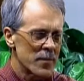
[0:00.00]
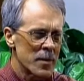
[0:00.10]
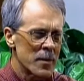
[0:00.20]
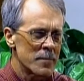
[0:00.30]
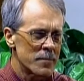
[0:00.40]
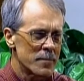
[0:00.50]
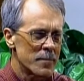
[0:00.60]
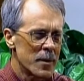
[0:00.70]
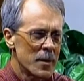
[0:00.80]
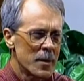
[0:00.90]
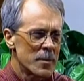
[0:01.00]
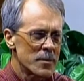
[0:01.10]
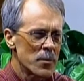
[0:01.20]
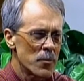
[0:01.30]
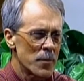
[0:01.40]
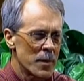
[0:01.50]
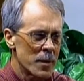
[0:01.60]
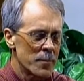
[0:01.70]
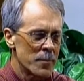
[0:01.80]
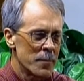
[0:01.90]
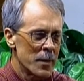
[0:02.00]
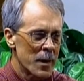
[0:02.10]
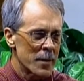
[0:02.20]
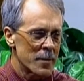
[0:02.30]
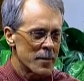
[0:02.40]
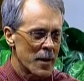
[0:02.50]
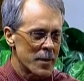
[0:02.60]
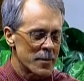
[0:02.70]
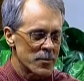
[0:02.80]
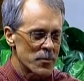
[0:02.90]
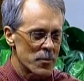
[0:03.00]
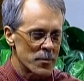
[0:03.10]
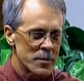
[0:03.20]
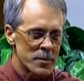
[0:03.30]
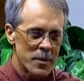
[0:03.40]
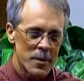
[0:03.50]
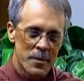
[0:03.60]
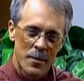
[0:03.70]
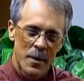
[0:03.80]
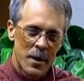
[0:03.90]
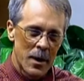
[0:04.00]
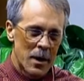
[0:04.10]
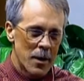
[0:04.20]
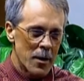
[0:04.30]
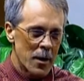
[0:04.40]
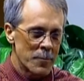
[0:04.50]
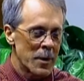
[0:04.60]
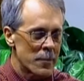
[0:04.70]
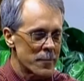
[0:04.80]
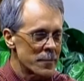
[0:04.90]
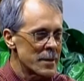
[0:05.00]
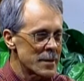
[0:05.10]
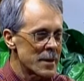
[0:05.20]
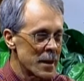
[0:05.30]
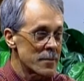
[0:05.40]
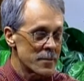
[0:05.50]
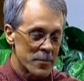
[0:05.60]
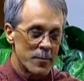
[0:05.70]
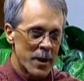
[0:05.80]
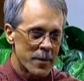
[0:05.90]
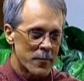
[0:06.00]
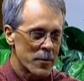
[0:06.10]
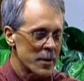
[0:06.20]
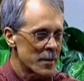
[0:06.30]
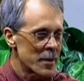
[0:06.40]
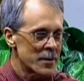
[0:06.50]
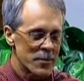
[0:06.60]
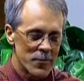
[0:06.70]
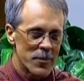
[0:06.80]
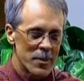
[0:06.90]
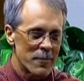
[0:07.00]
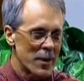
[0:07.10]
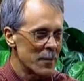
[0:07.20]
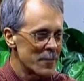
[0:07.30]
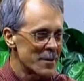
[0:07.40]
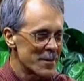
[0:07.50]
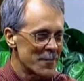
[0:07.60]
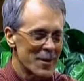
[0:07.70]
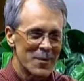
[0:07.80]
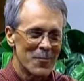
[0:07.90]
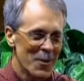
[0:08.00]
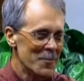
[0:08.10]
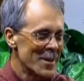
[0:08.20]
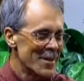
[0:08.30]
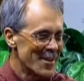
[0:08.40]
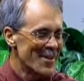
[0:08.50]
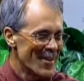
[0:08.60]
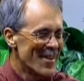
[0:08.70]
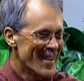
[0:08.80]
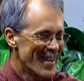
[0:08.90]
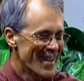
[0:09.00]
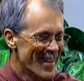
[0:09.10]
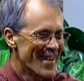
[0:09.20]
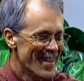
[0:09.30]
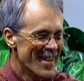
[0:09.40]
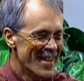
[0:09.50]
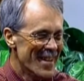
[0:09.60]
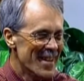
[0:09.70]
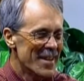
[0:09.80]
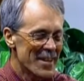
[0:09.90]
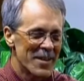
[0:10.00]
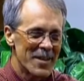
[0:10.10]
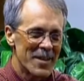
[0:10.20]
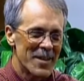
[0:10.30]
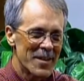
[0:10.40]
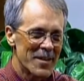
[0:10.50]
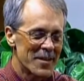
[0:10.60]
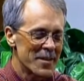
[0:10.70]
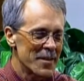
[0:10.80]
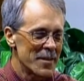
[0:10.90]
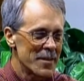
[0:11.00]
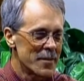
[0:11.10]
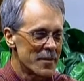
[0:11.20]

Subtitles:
and I told them at the church, I'm narrowing this down to about 3 things. You figure out which 3 you want me to do. Yeah.